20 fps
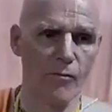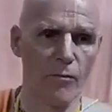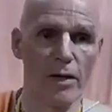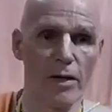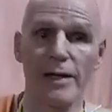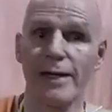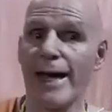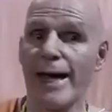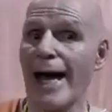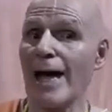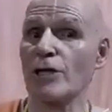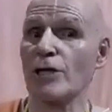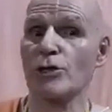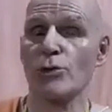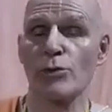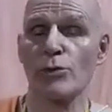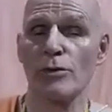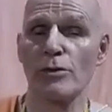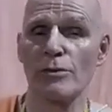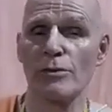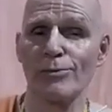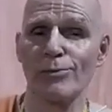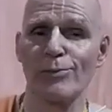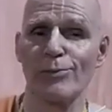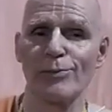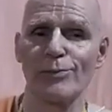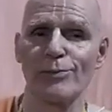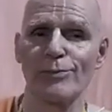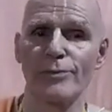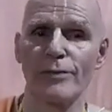
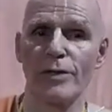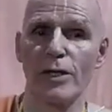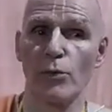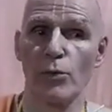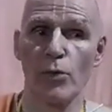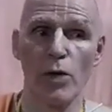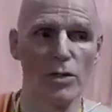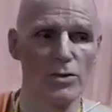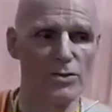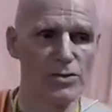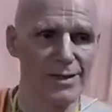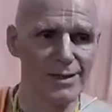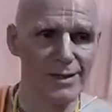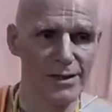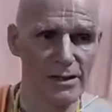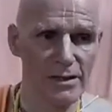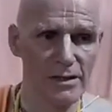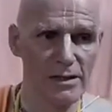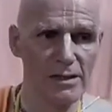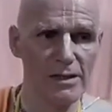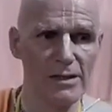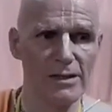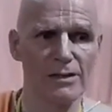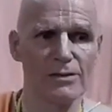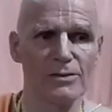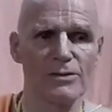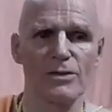casual in one's dealings